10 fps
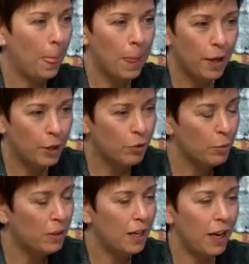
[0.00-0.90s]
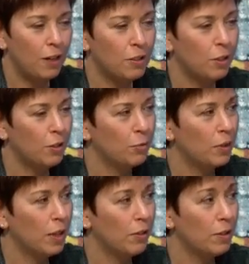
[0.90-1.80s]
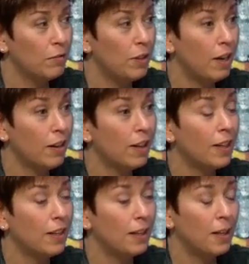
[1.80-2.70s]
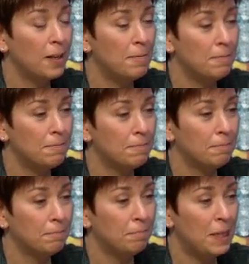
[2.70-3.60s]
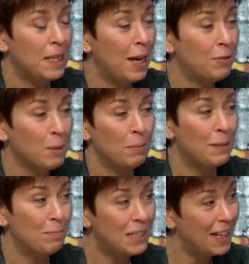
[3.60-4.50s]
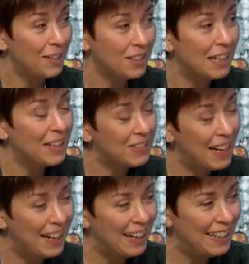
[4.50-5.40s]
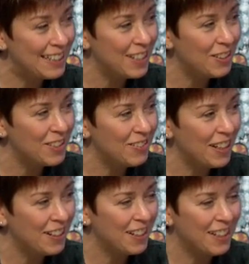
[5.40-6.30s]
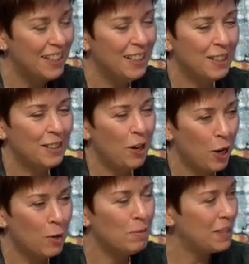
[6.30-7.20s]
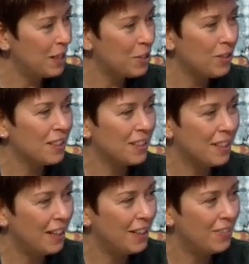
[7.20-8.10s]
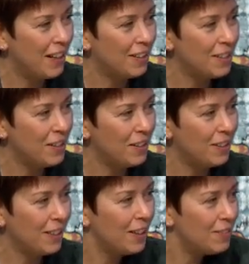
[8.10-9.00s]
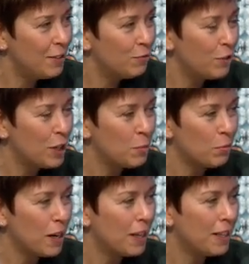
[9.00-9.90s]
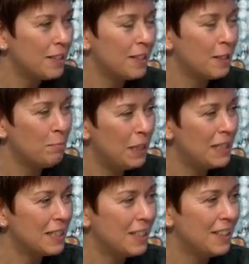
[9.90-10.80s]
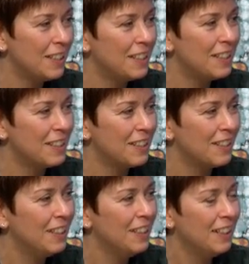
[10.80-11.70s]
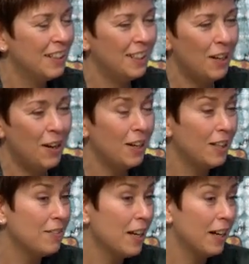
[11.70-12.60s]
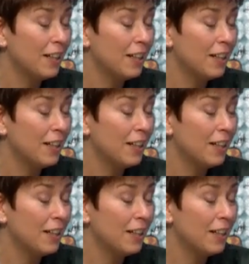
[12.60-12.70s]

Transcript: I grew up in a household where it was very, my dad was a meat and potatoes kind of guy, so it was a very carb-centric kind of household. I loved the fresh breads and the pizzas and, mm-hmm. and all of that.